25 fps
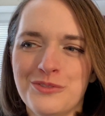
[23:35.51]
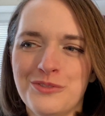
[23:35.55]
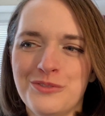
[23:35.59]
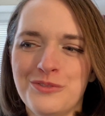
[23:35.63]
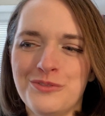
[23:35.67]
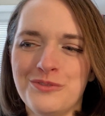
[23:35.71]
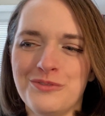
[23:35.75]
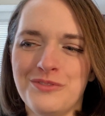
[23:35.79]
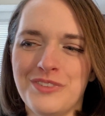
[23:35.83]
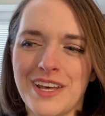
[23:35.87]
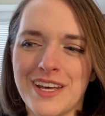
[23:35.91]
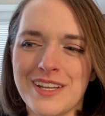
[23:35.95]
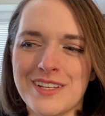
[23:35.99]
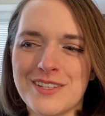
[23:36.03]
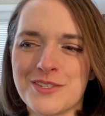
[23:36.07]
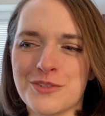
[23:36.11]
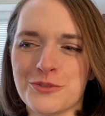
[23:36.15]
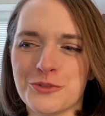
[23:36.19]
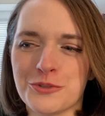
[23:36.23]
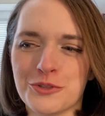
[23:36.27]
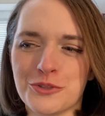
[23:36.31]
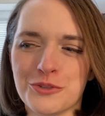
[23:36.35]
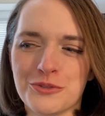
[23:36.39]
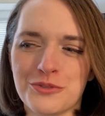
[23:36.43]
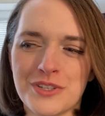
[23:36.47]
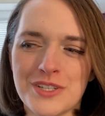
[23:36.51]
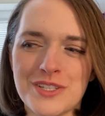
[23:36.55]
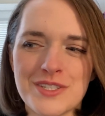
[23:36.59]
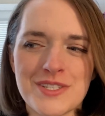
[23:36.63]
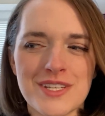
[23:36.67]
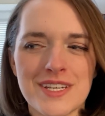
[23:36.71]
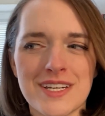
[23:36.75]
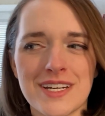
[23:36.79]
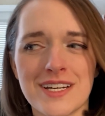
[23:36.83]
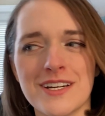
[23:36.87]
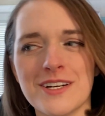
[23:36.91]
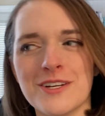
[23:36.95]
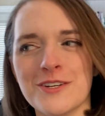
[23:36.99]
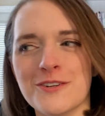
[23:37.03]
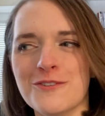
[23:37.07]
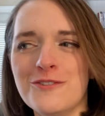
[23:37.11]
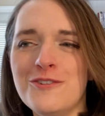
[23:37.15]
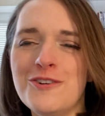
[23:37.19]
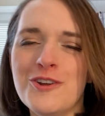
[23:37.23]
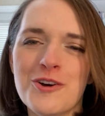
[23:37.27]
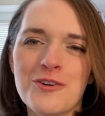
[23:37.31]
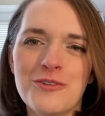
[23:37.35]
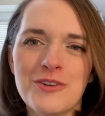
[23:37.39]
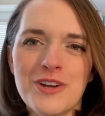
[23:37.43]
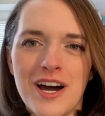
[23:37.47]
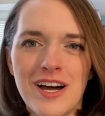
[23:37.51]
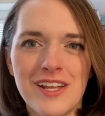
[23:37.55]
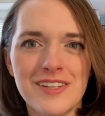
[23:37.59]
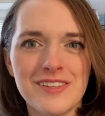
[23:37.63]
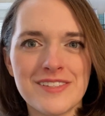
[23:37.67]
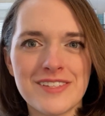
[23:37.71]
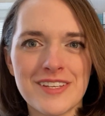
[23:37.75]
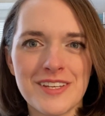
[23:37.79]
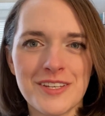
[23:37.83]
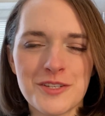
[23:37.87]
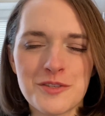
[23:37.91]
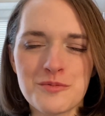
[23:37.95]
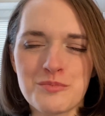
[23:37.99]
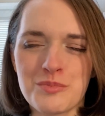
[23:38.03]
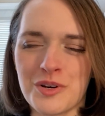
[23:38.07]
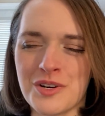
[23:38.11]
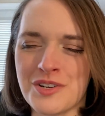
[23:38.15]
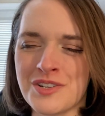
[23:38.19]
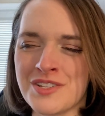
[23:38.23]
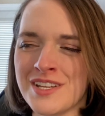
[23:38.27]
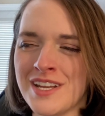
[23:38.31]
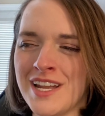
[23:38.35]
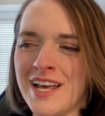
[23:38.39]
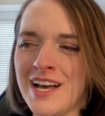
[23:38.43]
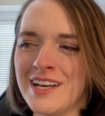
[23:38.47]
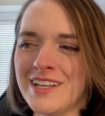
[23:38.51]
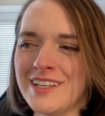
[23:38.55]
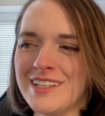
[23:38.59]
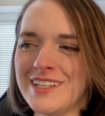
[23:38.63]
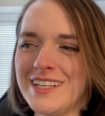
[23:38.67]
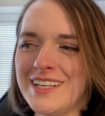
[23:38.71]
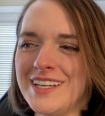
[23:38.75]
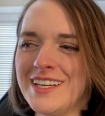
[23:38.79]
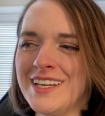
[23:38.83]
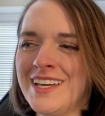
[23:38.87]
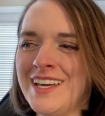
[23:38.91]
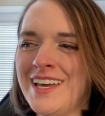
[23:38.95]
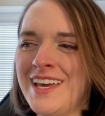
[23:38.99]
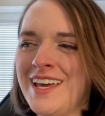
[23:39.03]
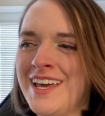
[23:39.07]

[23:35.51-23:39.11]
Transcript: that sort of has like a no-nonsense personality,